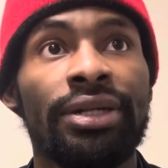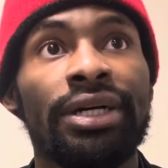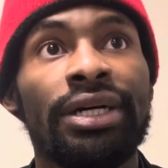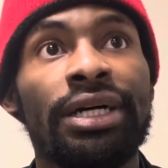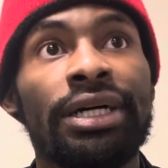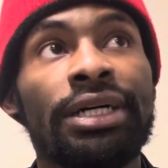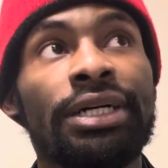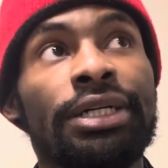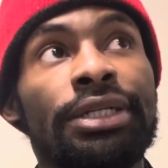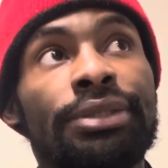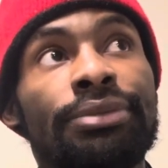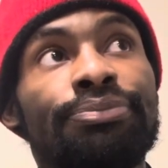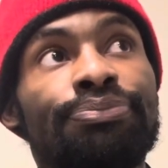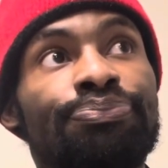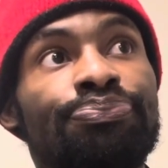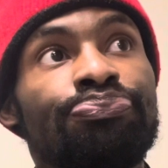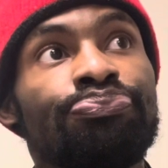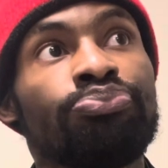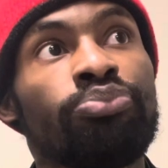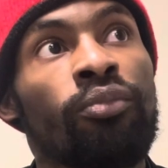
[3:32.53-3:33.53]

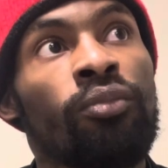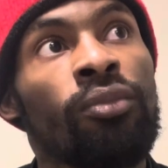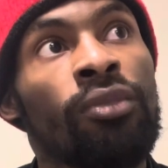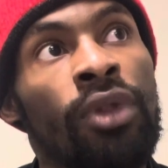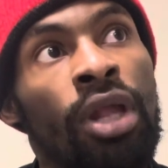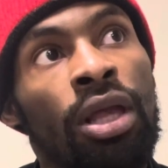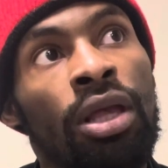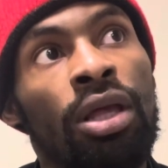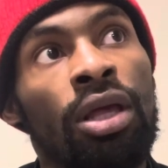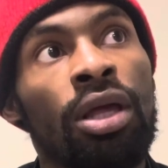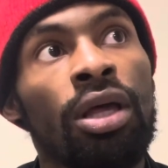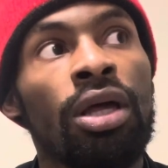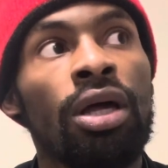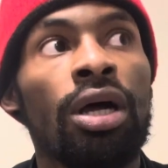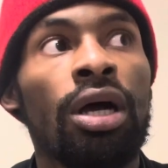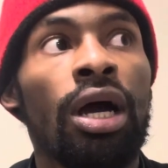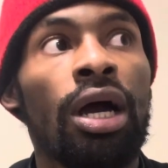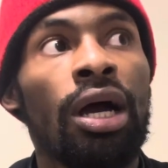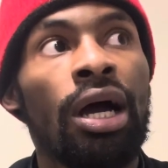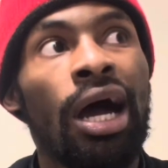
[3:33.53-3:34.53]

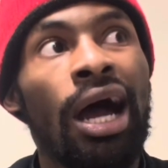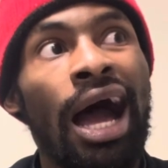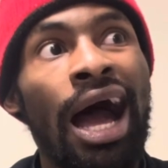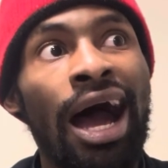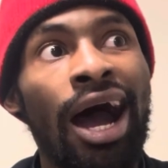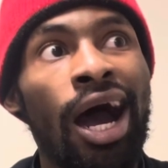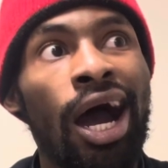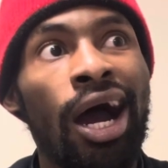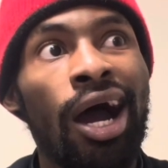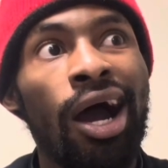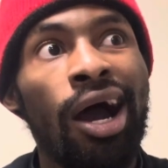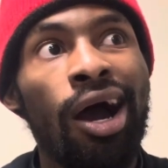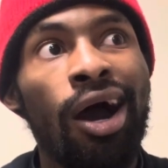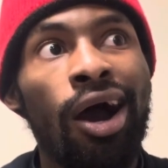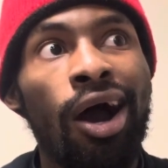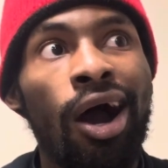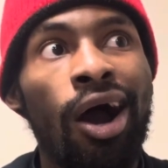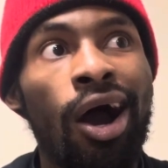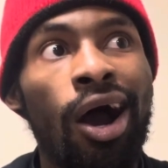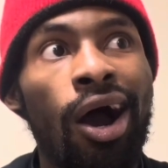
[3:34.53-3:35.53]
I
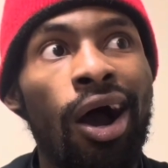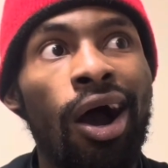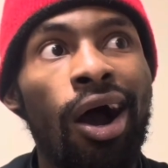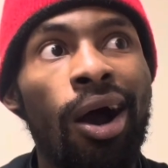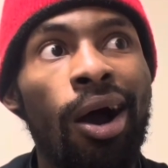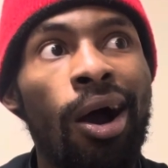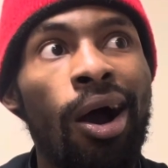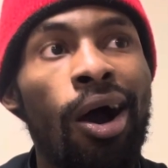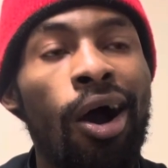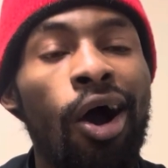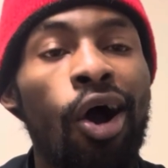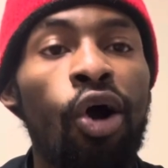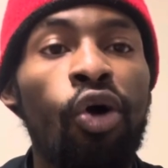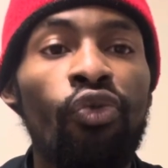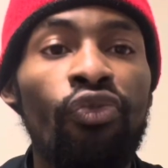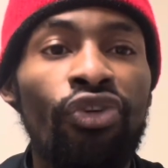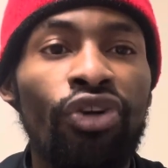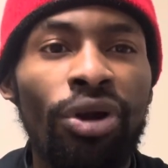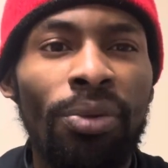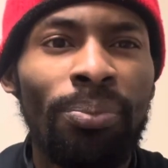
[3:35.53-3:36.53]

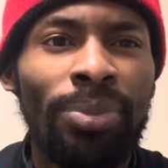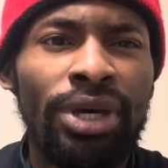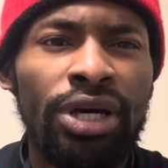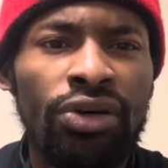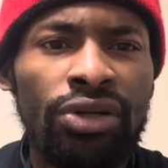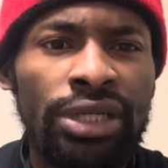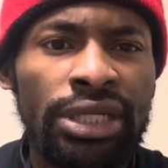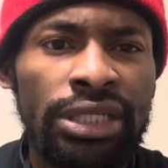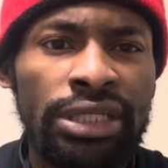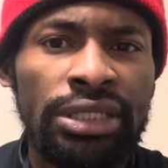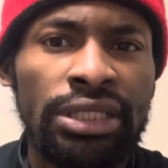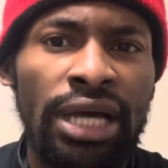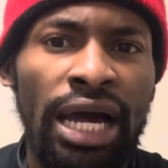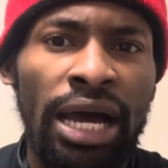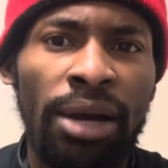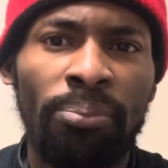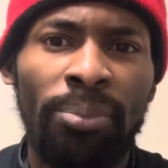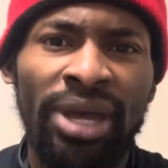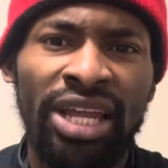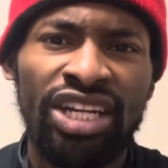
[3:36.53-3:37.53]
over a building,
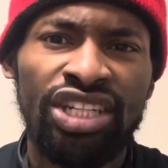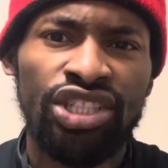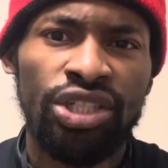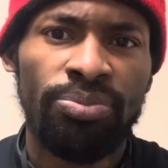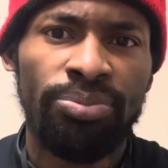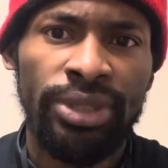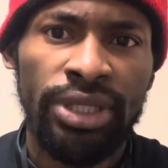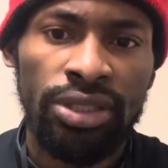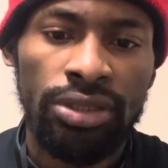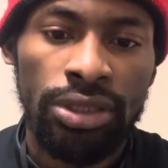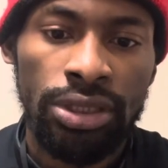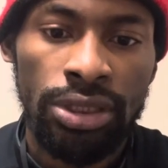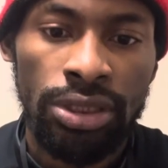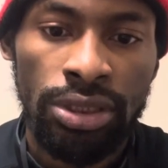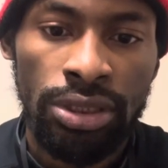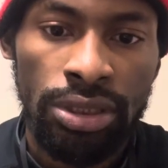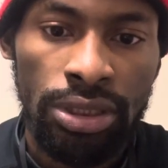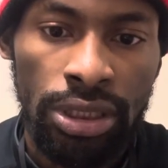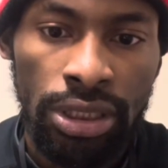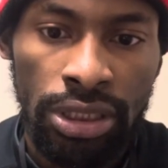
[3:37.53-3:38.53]
I manage a
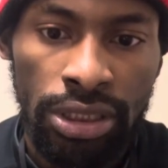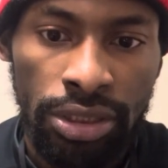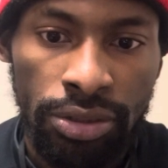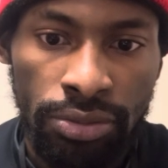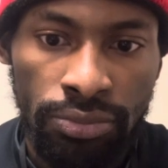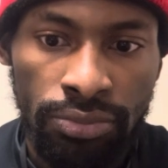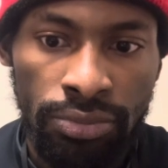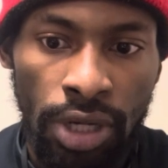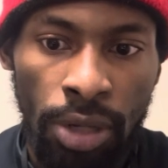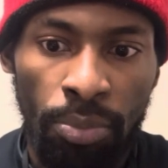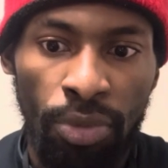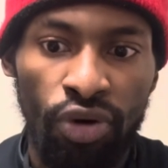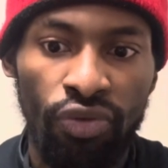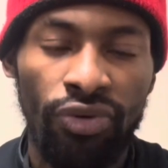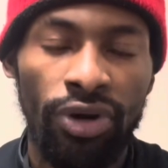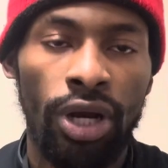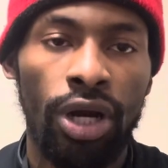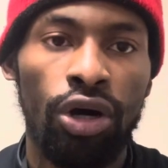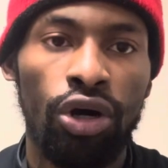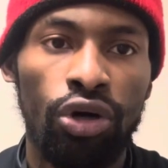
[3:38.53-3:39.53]
building. I'm
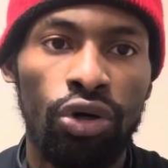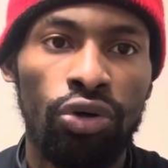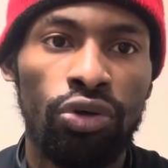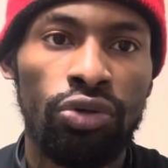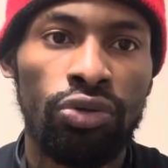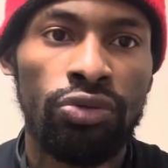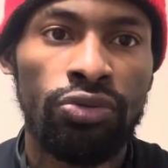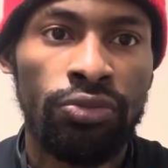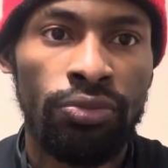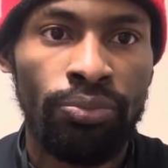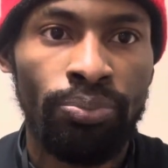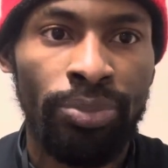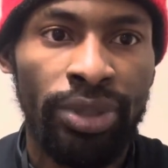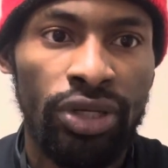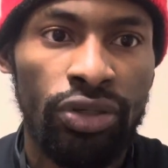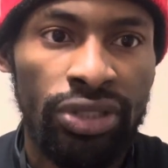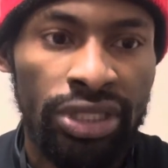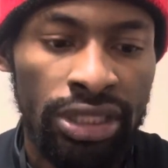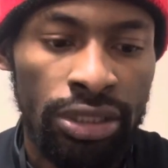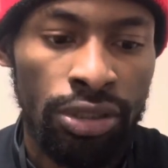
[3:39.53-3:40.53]
over a whole
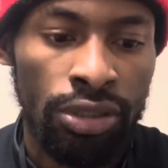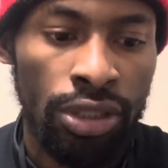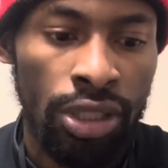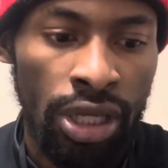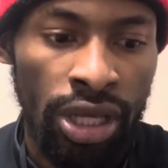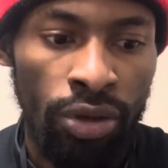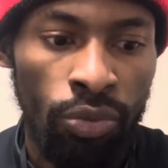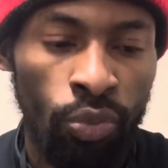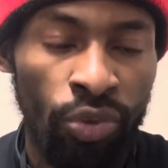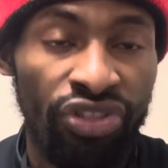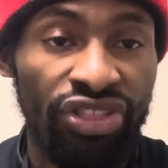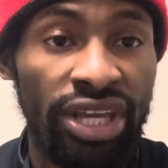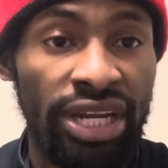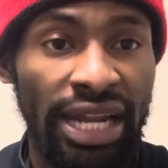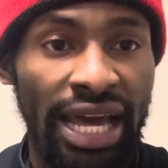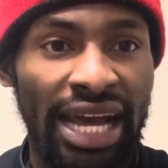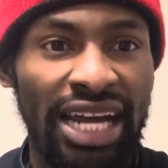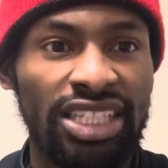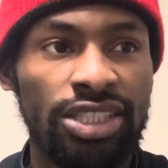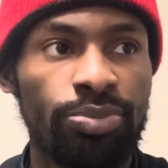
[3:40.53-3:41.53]
building within
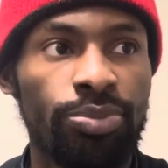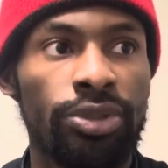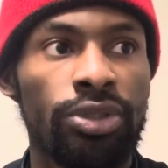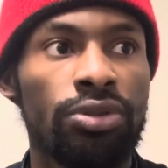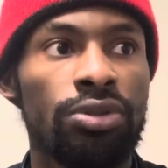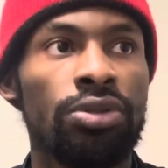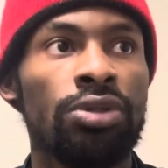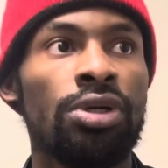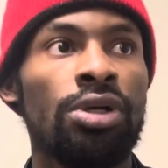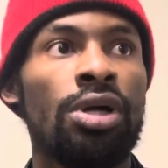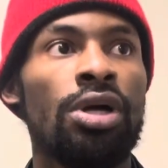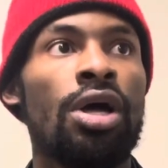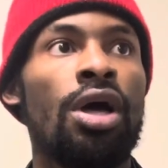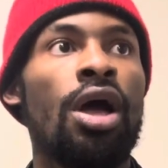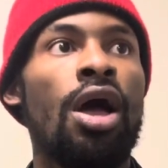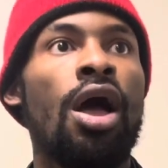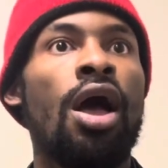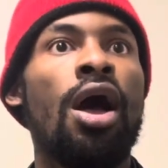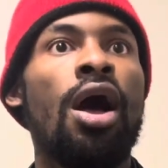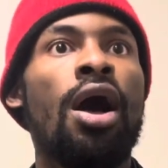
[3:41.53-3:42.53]
the hospital.
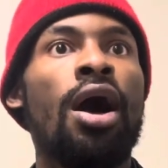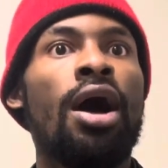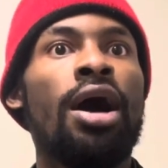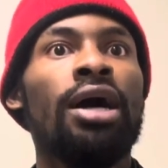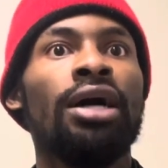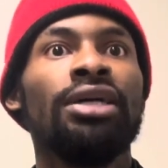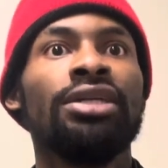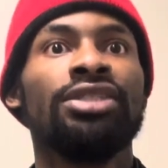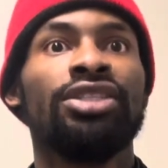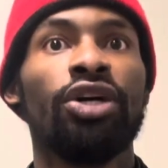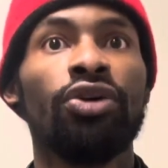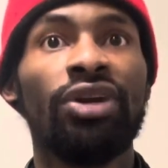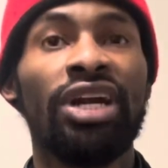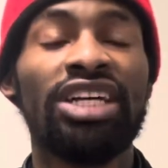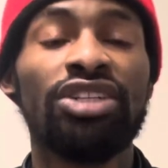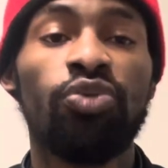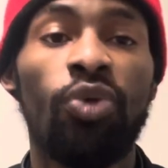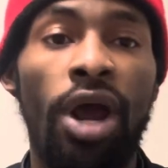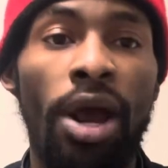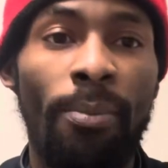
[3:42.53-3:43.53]
So
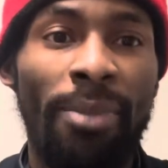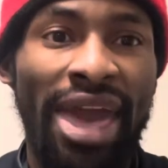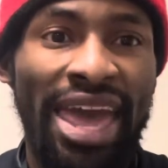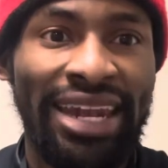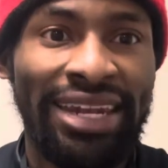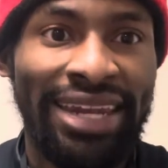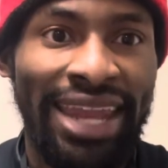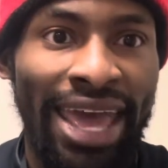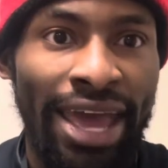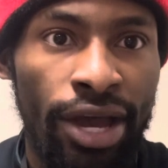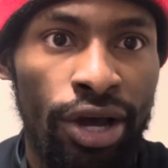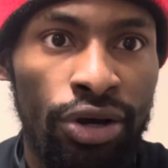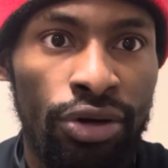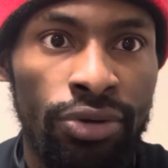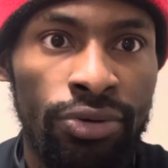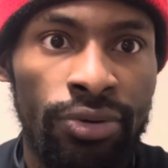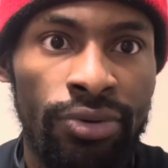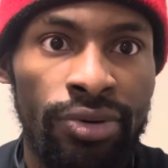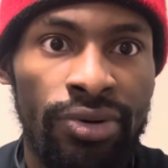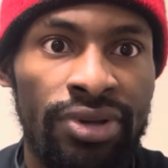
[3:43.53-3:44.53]
that's where I'm at
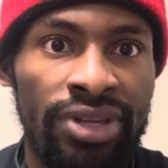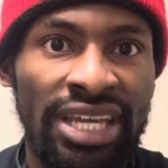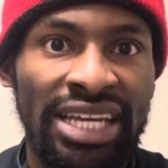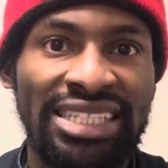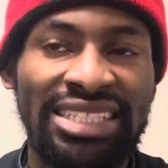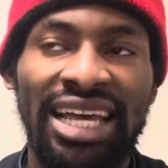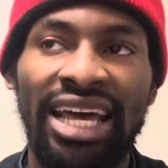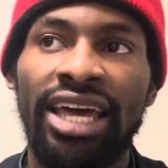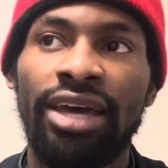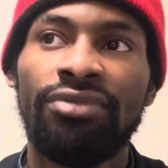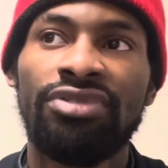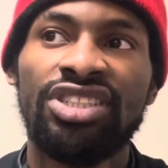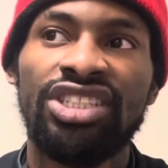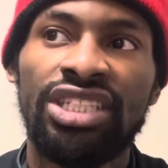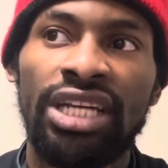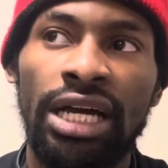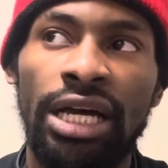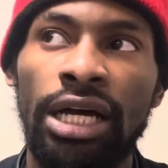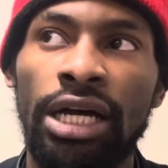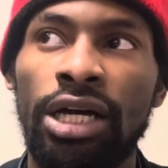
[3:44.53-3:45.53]
now. Yes, I have a
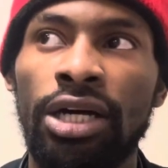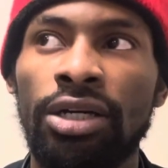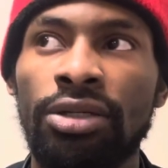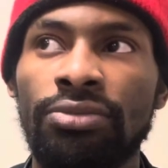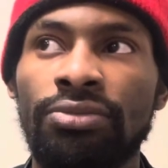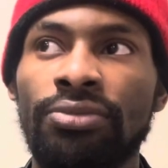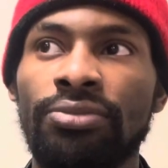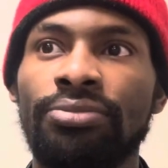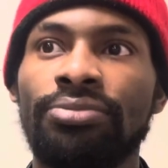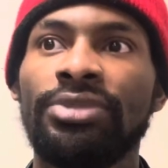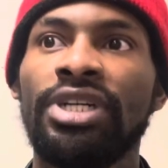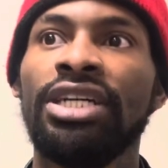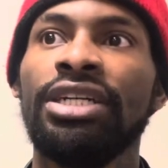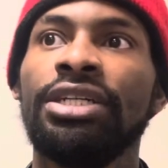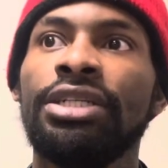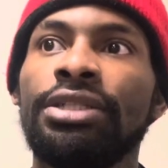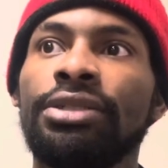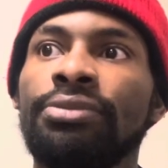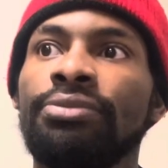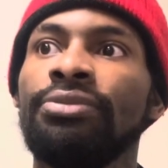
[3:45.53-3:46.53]
job.
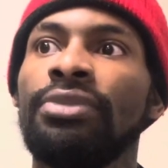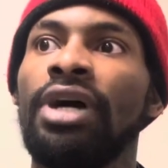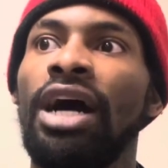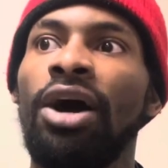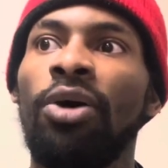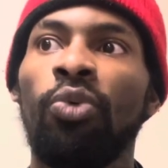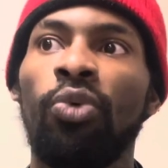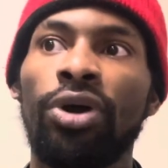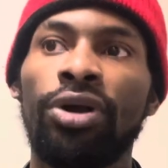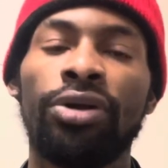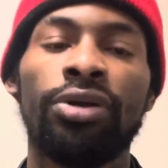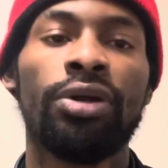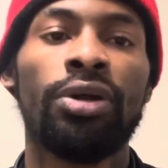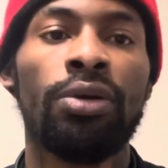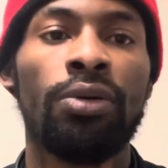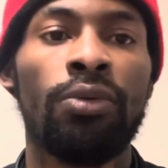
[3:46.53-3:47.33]
I work.